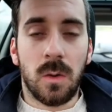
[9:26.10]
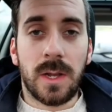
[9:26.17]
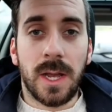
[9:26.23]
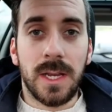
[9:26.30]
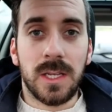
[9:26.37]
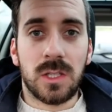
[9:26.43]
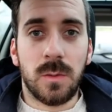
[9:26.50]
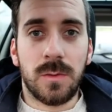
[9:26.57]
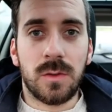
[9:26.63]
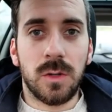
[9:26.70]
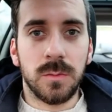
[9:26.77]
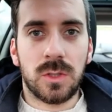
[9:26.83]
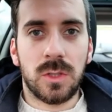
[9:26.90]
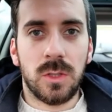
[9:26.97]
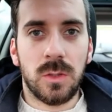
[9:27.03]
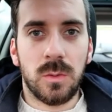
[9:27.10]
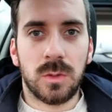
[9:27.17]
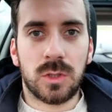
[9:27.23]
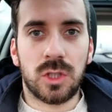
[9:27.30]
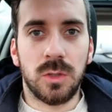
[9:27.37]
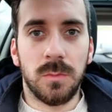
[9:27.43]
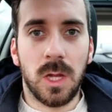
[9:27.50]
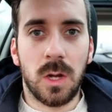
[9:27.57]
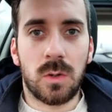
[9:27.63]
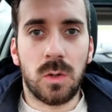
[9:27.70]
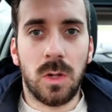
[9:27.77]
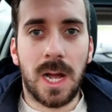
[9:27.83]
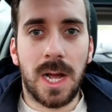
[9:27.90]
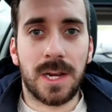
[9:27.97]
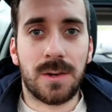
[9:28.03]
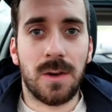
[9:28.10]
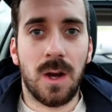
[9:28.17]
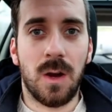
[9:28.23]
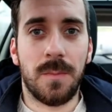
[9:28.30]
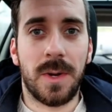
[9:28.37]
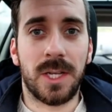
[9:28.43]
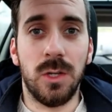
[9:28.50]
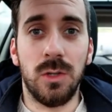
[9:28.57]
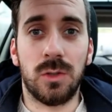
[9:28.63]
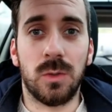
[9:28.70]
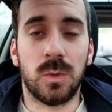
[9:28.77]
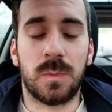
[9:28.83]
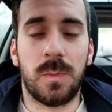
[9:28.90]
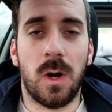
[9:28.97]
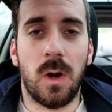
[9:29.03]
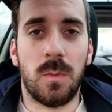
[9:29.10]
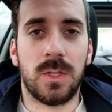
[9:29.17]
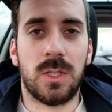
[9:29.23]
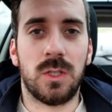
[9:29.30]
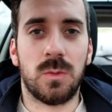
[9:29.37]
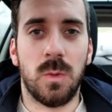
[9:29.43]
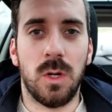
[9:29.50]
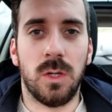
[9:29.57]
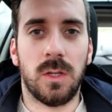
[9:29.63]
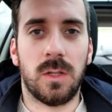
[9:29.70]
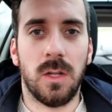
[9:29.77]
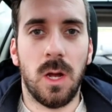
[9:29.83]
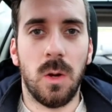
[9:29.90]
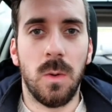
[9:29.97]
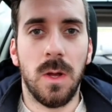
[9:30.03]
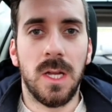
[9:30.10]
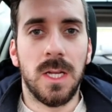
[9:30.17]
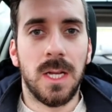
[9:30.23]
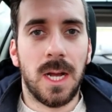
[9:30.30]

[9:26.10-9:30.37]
Okay, so we've come to some local high ground, my usual spot, which is Werneth Low,